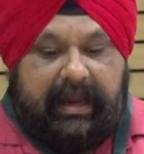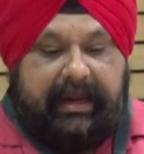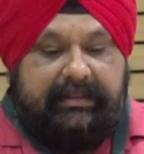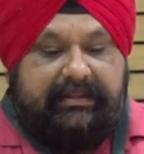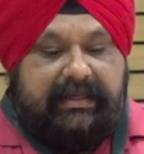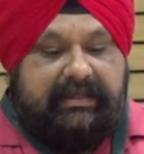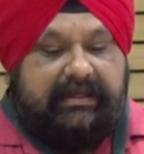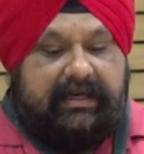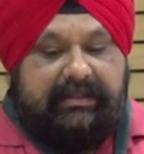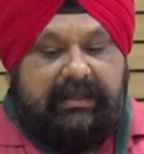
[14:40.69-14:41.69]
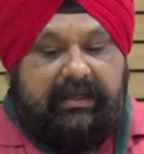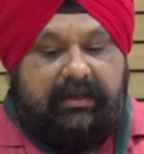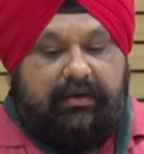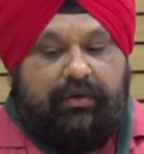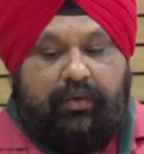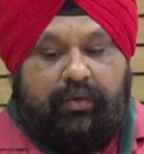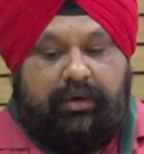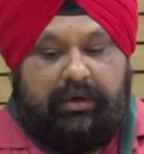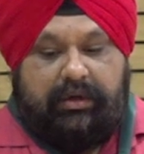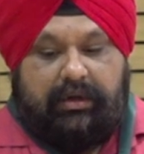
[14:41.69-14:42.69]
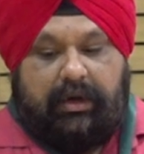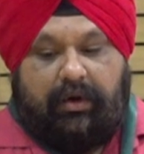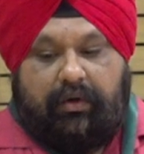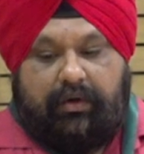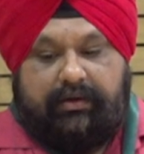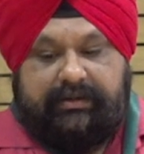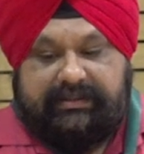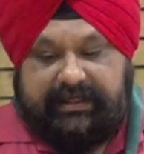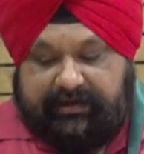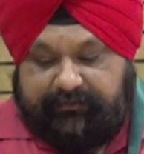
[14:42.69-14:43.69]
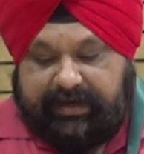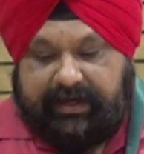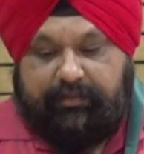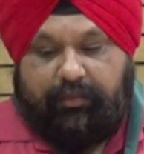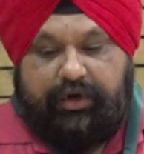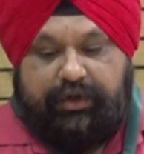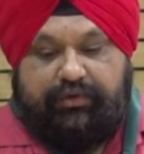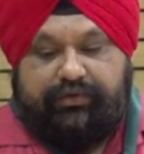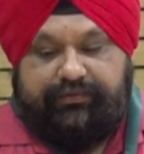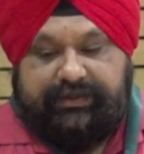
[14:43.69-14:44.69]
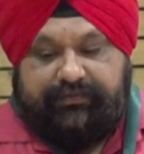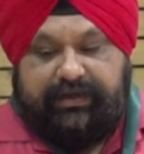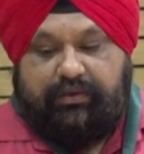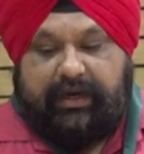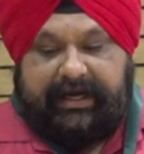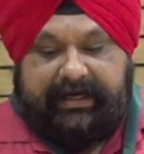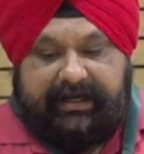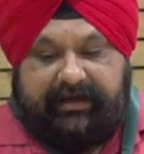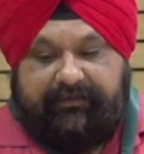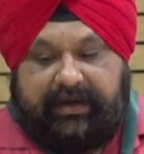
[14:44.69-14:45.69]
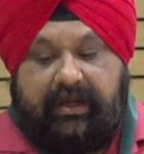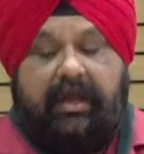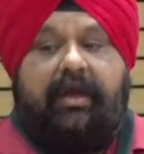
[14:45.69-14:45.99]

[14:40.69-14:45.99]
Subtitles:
And these are the known or significant molecules which we could identify.